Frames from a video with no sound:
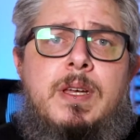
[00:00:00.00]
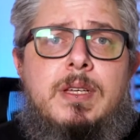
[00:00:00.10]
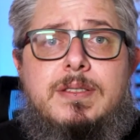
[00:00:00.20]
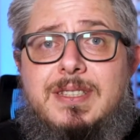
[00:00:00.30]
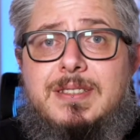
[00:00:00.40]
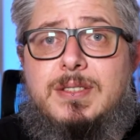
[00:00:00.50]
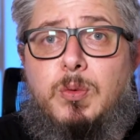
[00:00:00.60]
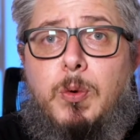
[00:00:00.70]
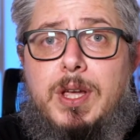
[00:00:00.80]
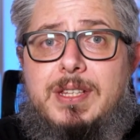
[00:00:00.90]
since the
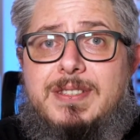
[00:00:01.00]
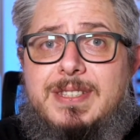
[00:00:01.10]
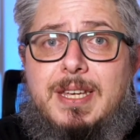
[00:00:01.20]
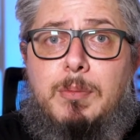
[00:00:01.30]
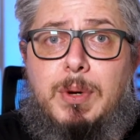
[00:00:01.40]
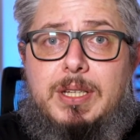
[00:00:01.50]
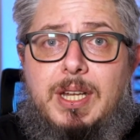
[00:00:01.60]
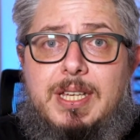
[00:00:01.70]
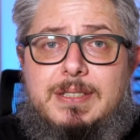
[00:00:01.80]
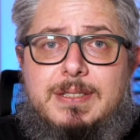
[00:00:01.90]
weight is taken by the
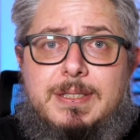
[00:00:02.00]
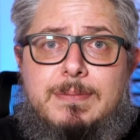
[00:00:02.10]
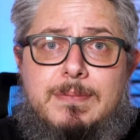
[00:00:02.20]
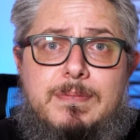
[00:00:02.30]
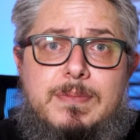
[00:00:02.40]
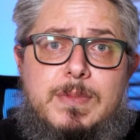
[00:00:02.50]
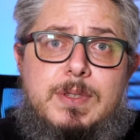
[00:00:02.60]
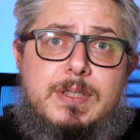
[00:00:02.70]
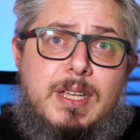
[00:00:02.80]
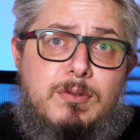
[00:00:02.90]
lens.
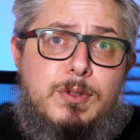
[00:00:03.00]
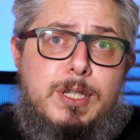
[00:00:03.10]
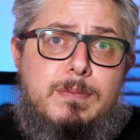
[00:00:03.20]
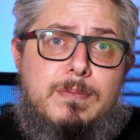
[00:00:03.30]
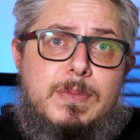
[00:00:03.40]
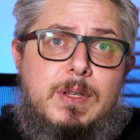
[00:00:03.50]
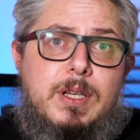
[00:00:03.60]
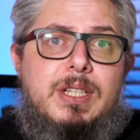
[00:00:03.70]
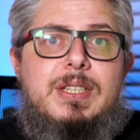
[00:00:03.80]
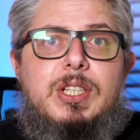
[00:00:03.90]
Thankfully,
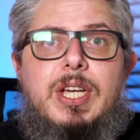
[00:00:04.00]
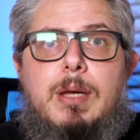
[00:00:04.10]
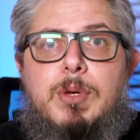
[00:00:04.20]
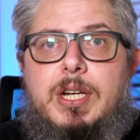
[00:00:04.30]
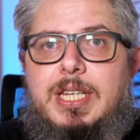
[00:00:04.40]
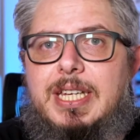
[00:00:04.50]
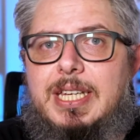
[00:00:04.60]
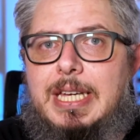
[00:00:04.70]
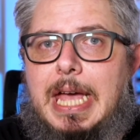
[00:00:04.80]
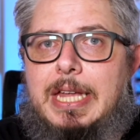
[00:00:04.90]
a little camera
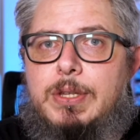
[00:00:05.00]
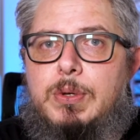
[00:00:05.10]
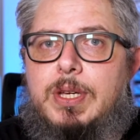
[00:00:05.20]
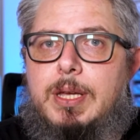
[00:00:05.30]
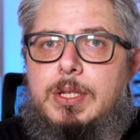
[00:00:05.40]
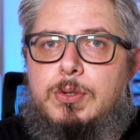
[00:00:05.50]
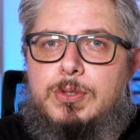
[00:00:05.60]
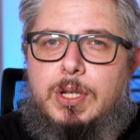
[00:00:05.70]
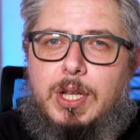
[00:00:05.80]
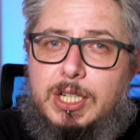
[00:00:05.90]
rigging and you can
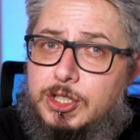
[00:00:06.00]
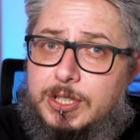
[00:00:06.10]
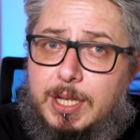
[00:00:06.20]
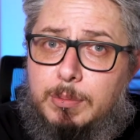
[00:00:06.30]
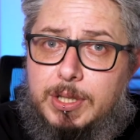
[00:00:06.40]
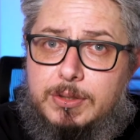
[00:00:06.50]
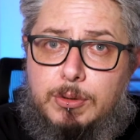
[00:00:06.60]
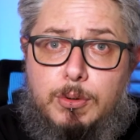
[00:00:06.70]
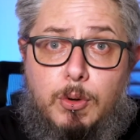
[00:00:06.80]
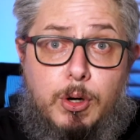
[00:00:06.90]
use a larger tablet
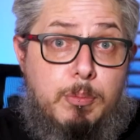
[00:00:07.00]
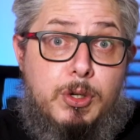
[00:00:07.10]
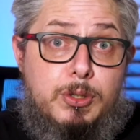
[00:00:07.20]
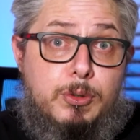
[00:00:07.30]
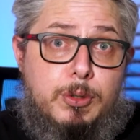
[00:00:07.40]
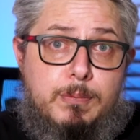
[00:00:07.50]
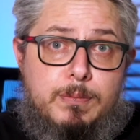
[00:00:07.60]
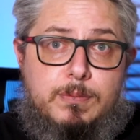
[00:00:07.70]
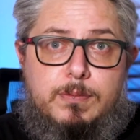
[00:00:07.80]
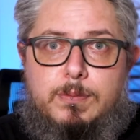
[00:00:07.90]
or a monitor
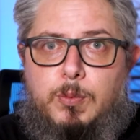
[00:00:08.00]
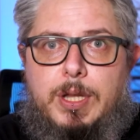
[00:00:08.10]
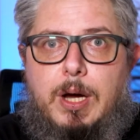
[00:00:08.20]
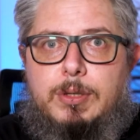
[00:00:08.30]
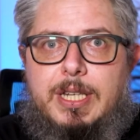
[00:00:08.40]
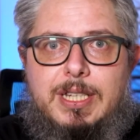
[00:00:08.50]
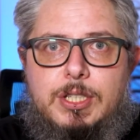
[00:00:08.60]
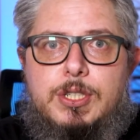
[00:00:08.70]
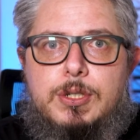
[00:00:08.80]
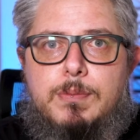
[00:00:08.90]
without any
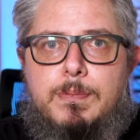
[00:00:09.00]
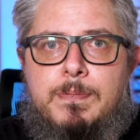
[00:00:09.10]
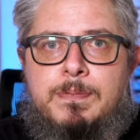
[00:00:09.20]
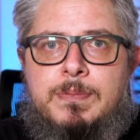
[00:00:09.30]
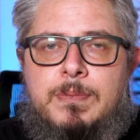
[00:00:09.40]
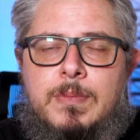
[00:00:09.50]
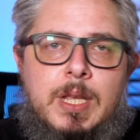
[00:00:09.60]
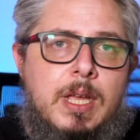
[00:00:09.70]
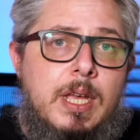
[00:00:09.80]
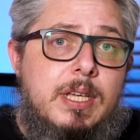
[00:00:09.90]
issue.
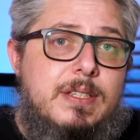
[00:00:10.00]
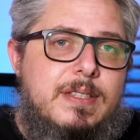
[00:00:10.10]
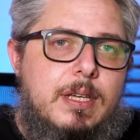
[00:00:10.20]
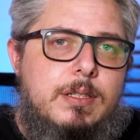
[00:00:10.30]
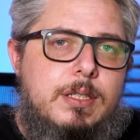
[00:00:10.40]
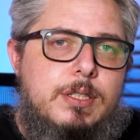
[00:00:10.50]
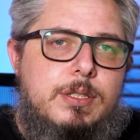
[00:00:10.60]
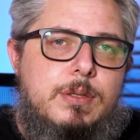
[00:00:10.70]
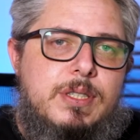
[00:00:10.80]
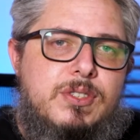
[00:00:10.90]
The second
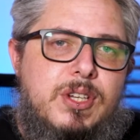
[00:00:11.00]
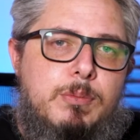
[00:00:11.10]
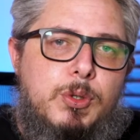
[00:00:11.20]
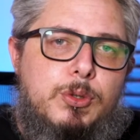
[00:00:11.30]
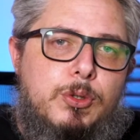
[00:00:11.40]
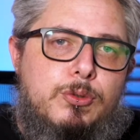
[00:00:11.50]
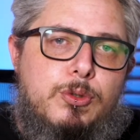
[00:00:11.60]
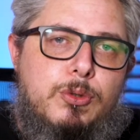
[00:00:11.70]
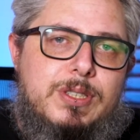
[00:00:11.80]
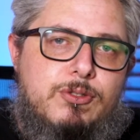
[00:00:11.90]
issue is the remote
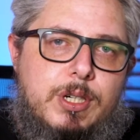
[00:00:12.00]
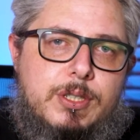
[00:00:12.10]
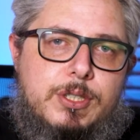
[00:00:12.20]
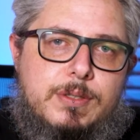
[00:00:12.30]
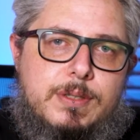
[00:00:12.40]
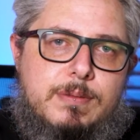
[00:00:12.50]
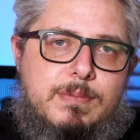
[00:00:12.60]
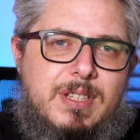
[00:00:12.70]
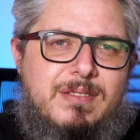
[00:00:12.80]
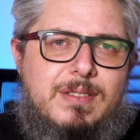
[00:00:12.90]
control instructions
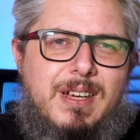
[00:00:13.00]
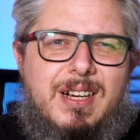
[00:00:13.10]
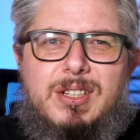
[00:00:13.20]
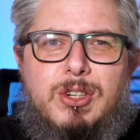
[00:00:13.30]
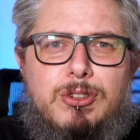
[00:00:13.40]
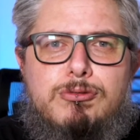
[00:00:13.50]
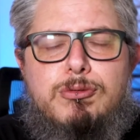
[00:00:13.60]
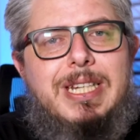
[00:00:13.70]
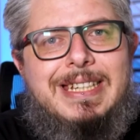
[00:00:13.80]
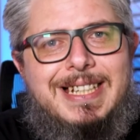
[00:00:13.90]
that are not really